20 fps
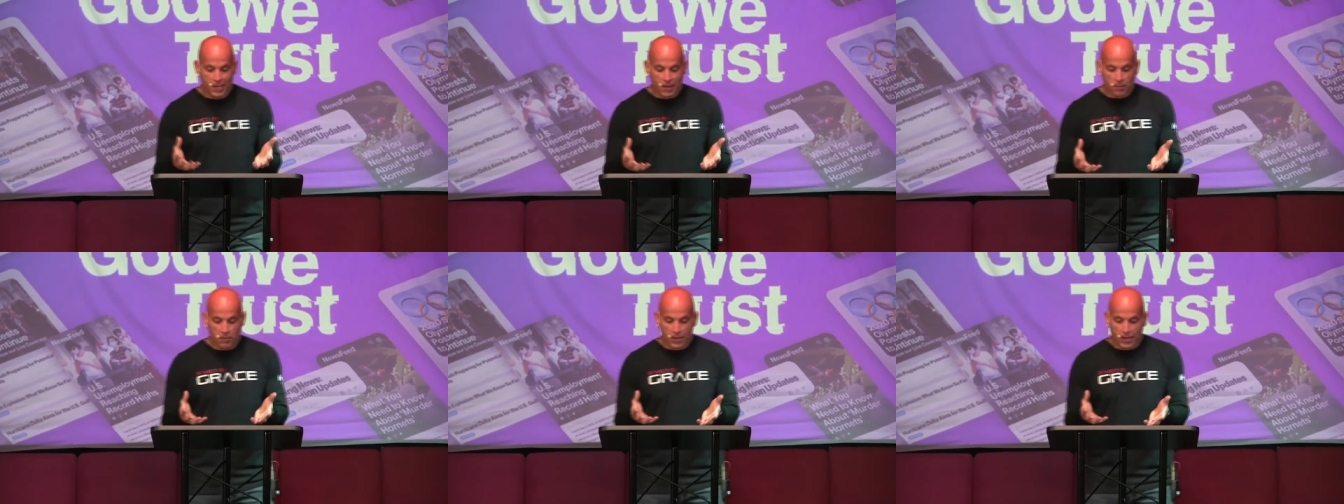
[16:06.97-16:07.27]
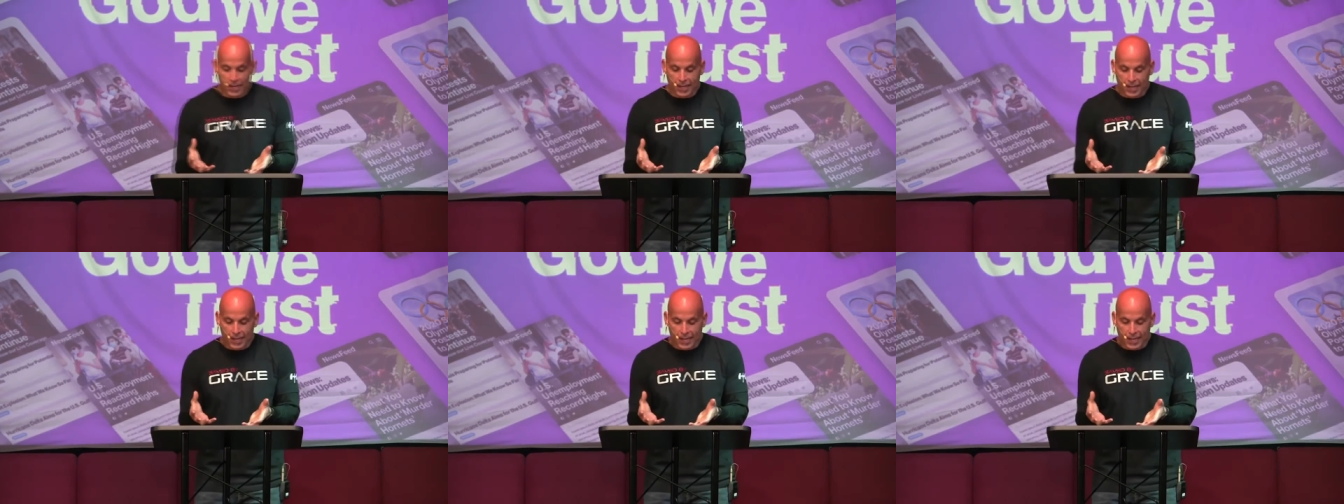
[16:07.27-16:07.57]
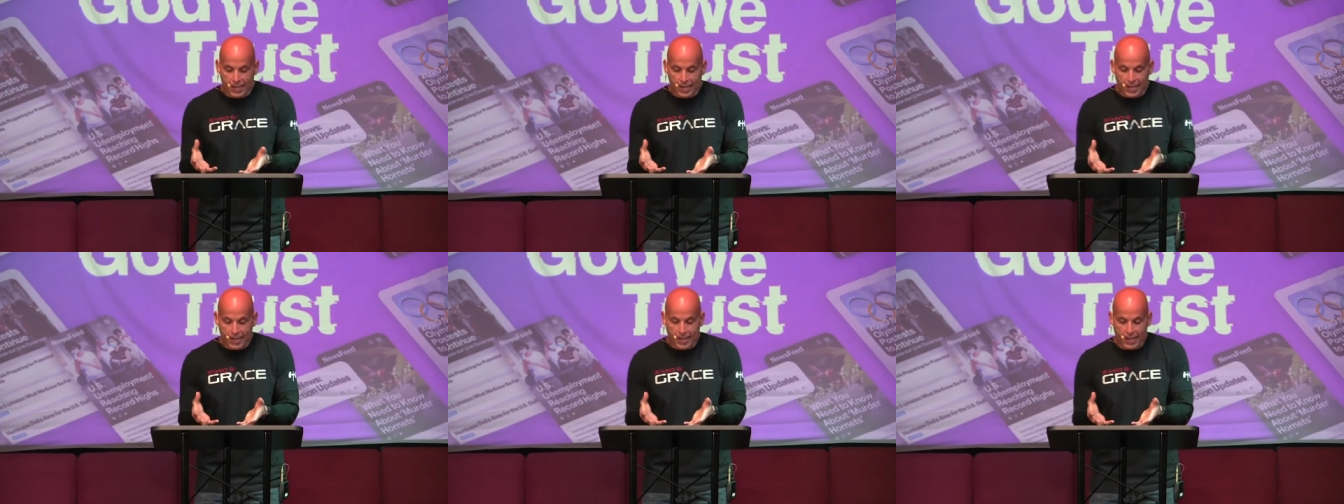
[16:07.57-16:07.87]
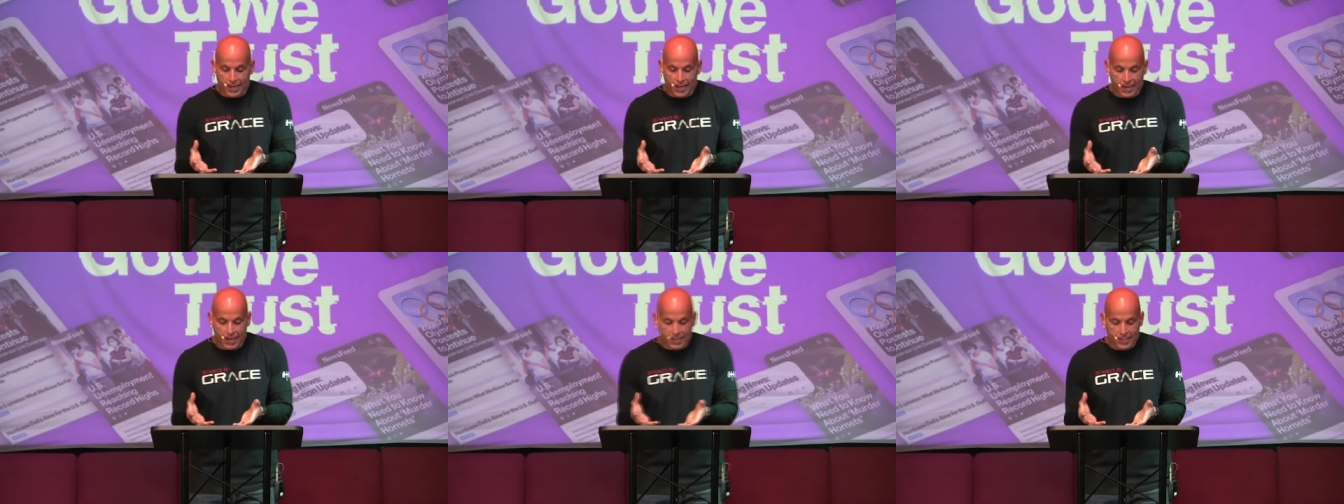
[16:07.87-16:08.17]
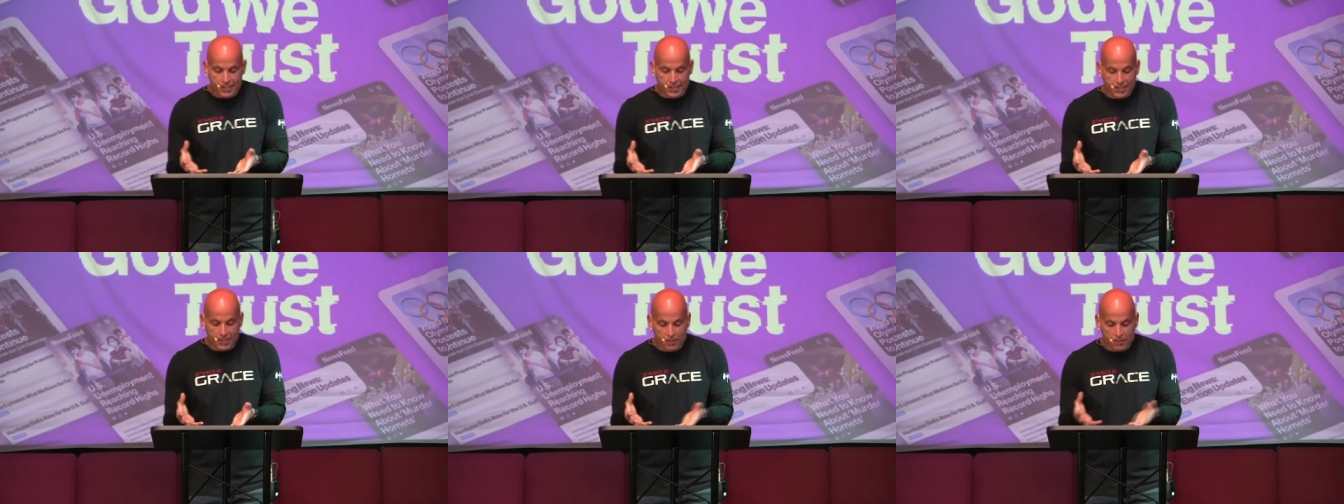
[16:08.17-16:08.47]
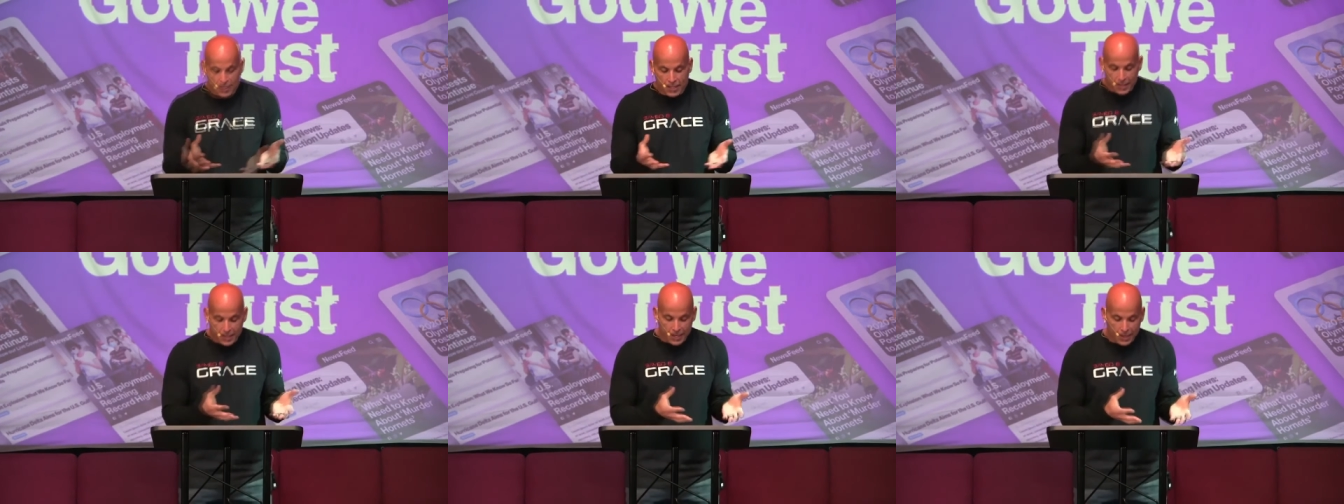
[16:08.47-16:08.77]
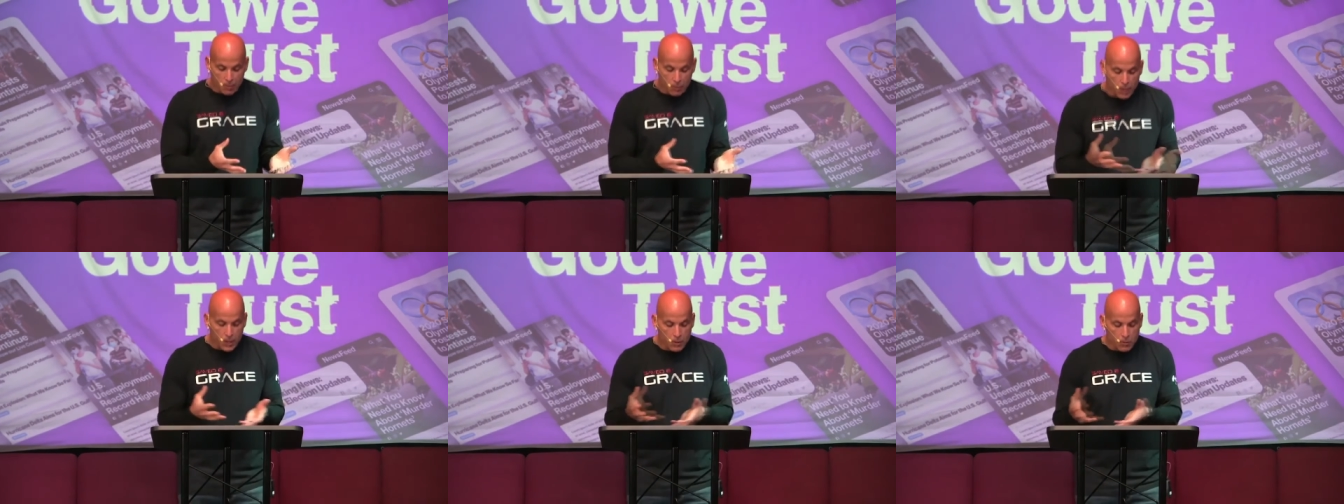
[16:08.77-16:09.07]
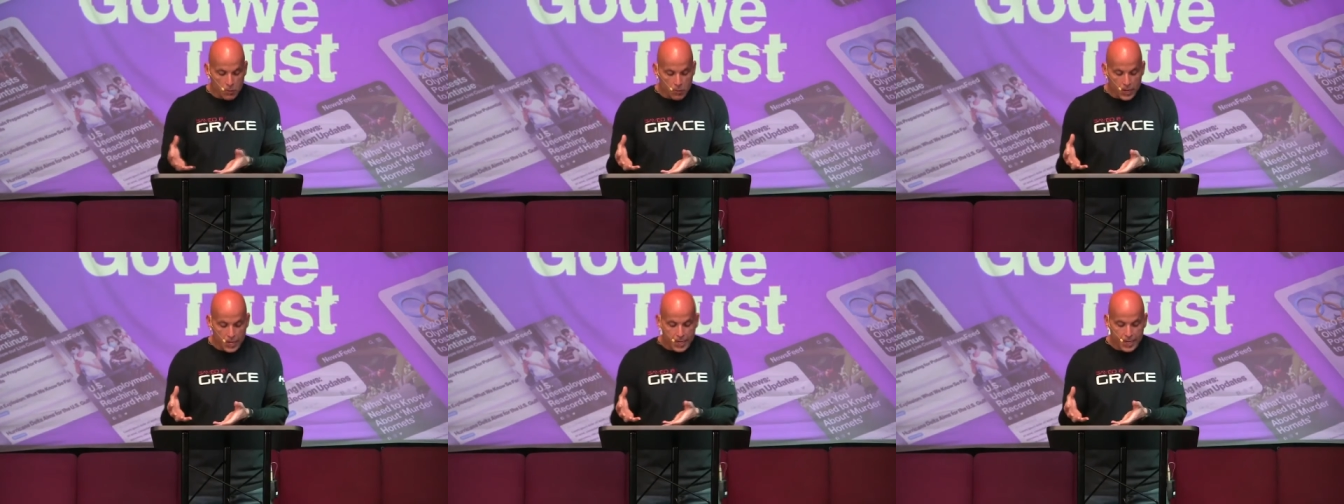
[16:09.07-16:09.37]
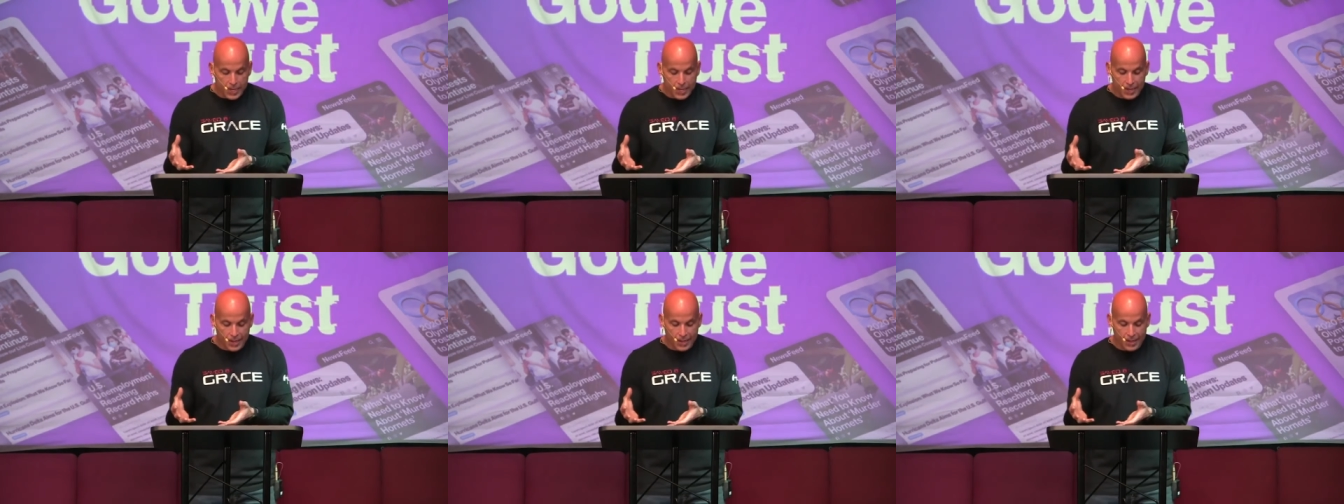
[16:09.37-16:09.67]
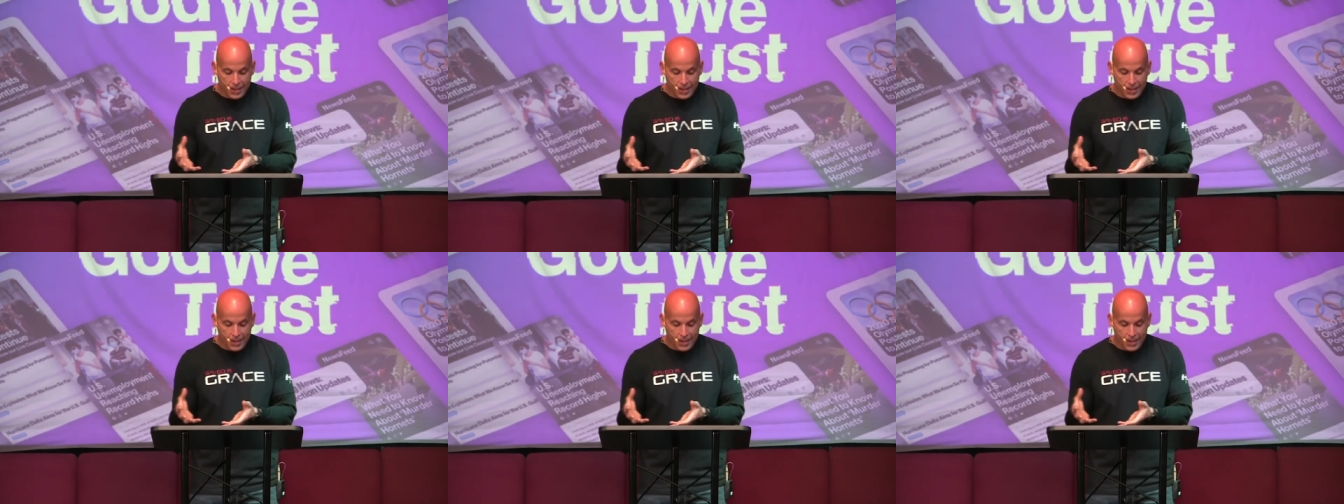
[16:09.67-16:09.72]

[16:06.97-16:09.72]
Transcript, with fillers: but it, it, it it's something that we read